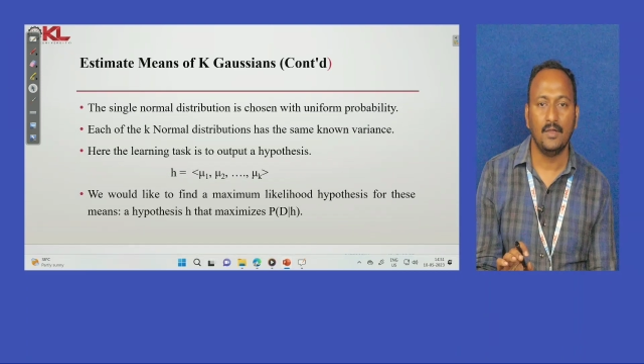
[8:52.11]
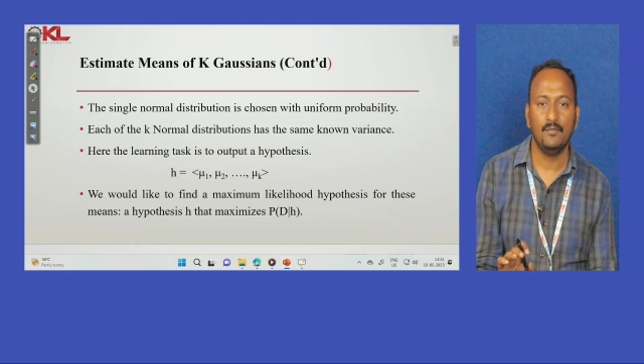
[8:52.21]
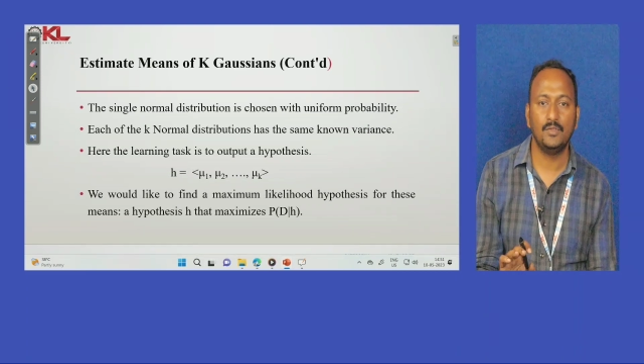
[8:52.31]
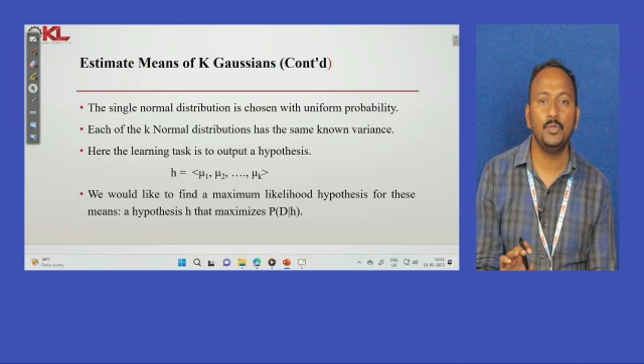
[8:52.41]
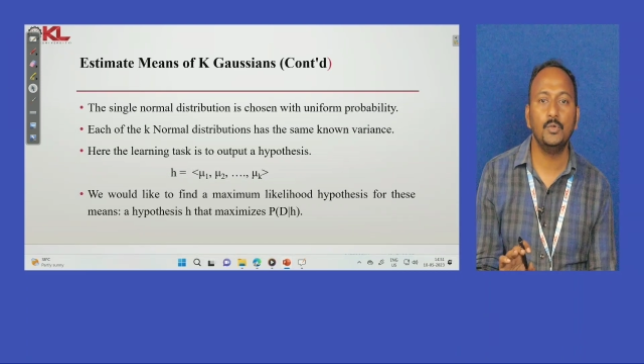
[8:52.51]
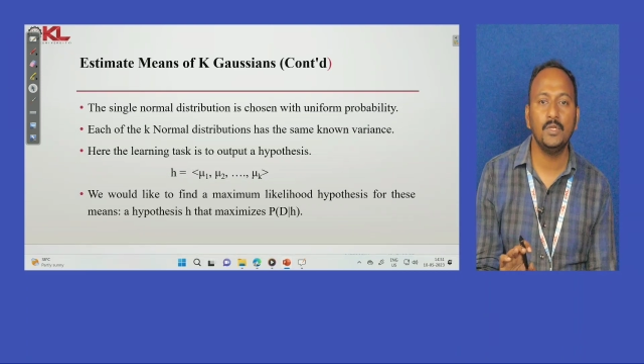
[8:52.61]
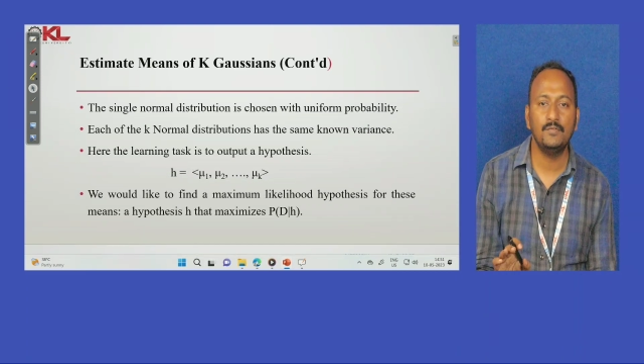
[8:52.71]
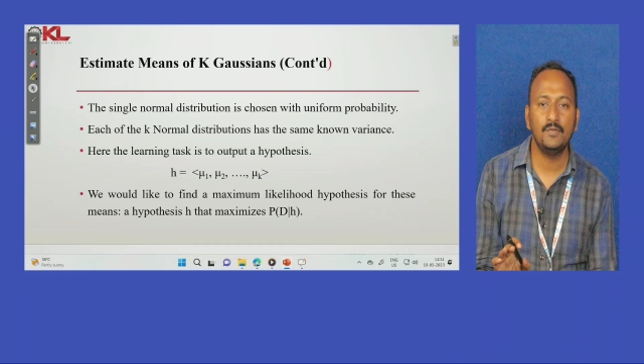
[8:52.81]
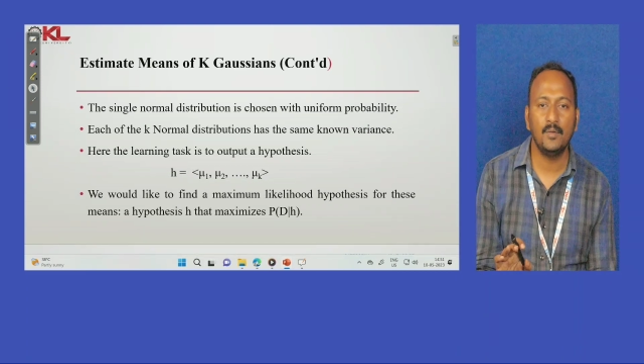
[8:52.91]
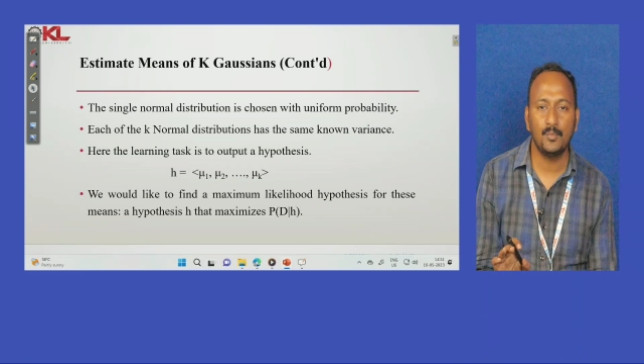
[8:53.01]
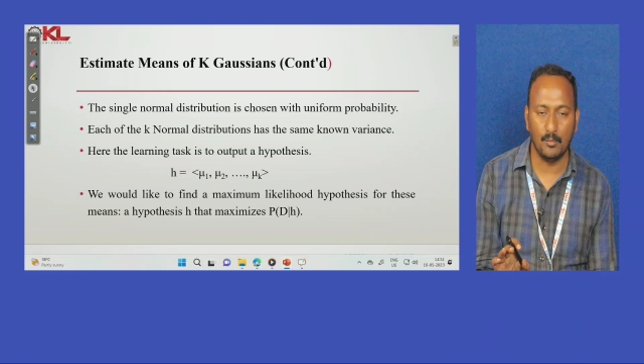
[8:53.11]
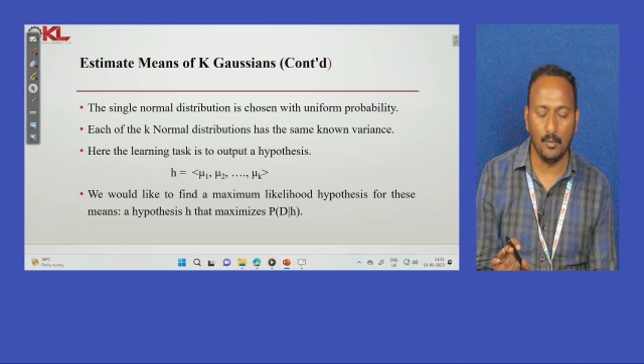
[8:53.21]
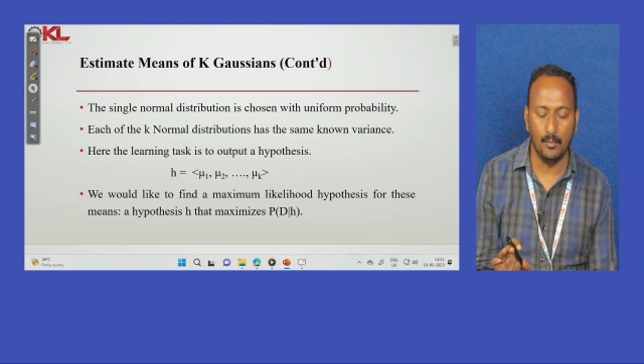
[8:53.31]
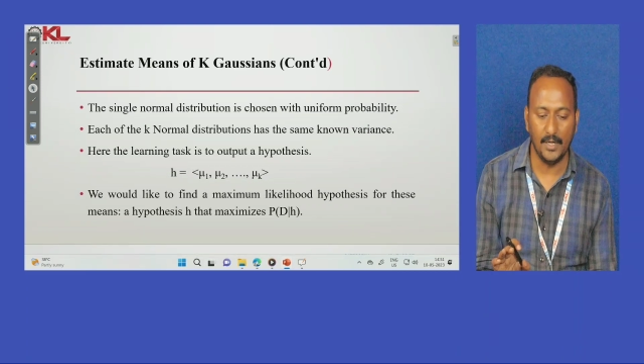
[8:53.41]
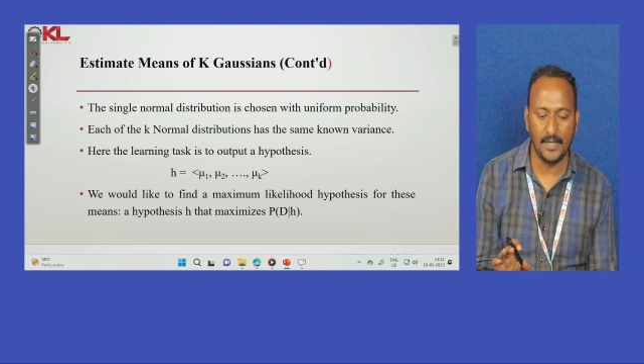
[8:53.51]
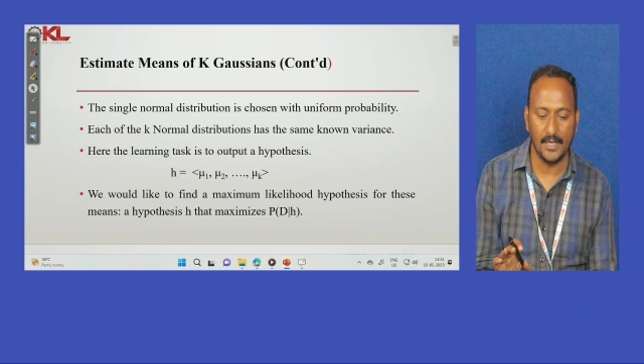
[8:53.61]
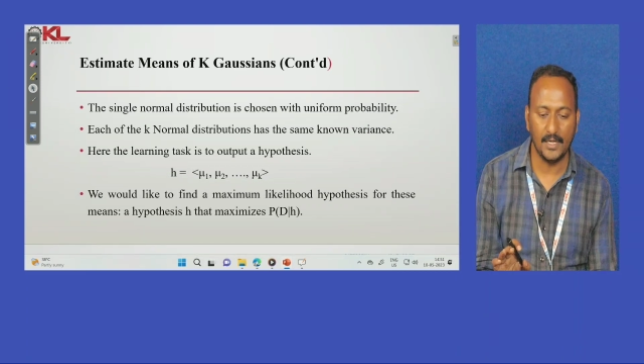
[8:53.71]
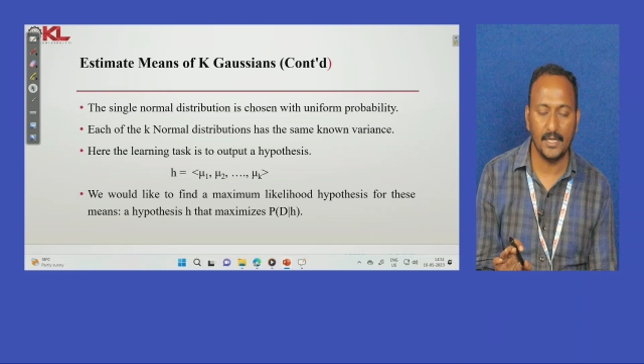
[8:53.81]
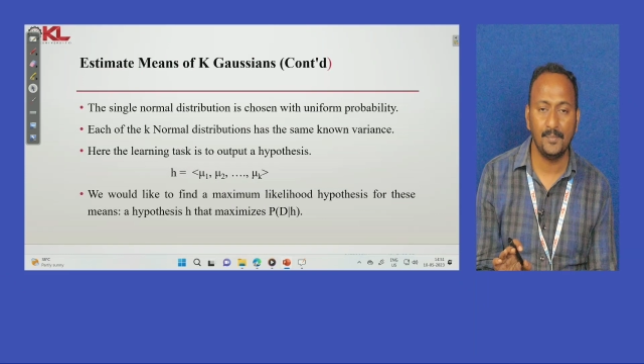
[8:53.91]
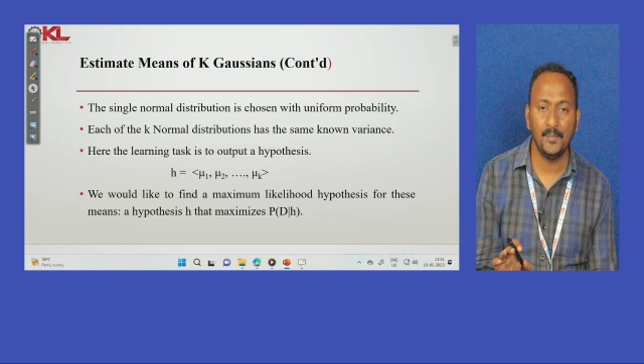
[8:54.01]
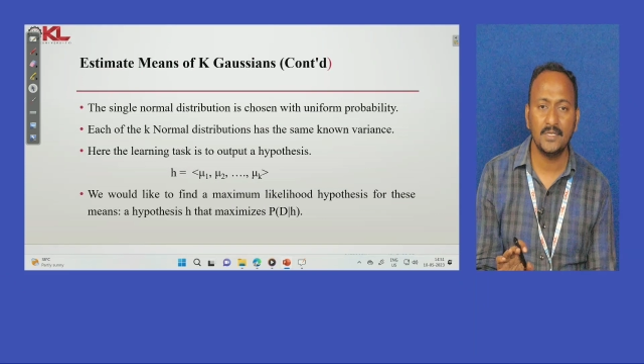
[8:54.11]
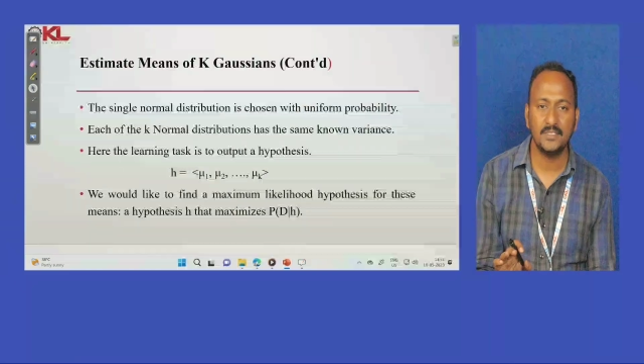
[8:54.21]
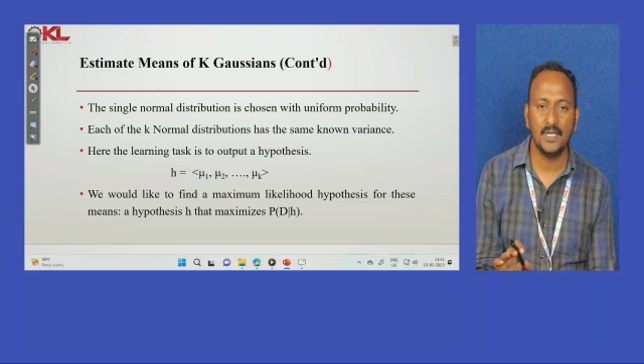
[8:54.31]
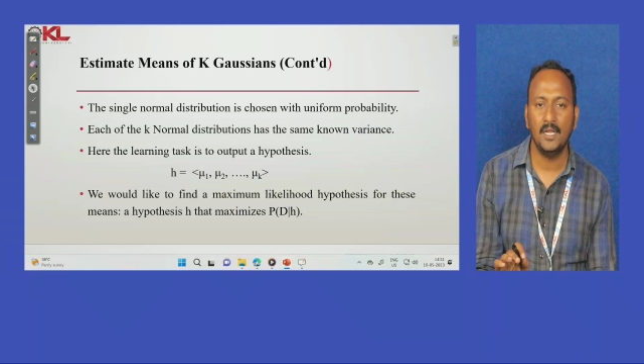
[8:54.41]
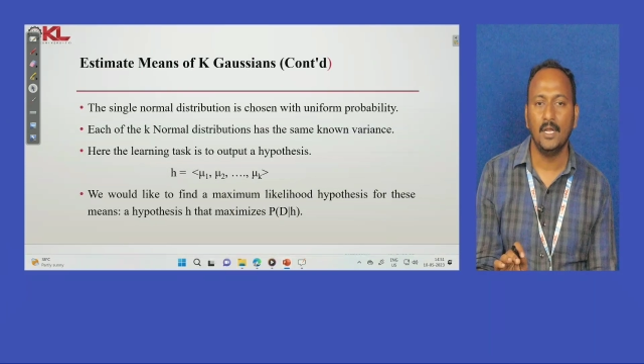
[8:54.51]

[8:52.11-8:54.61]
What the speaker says: with uniform probability, it means that